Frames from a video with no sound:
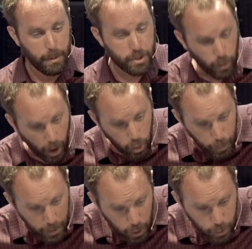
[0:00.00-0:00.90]
But to all who,
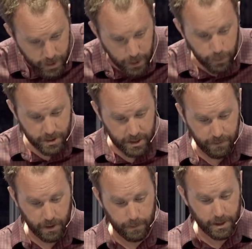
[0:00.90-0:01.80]
who did
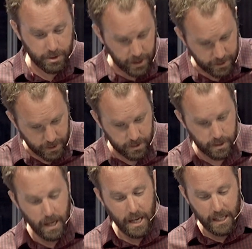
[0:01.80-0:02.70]
receive him, that is
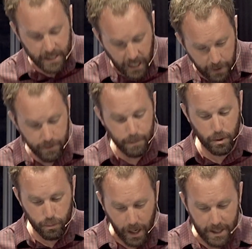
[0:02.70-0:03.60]
Jesus, he gave them
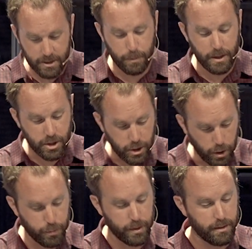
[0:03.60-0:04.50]
the right to be
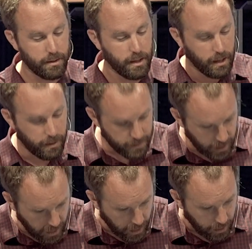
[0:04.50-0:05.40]
children of
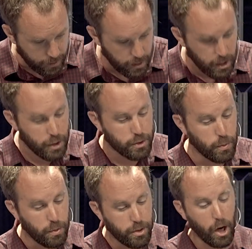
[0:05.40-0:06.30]
God,
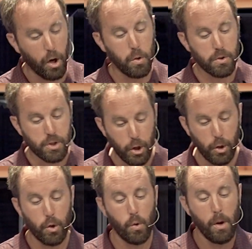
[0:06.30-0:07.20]
to those
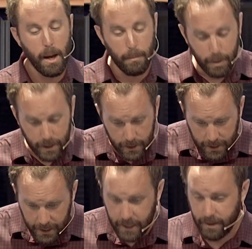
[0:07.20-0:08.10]
who
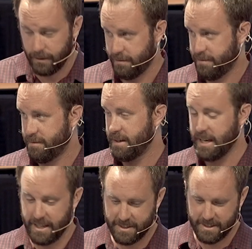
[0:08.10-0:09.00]
believe
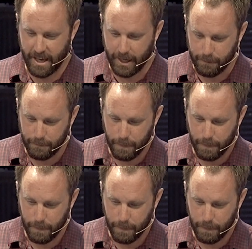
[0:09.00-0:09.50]
in his name,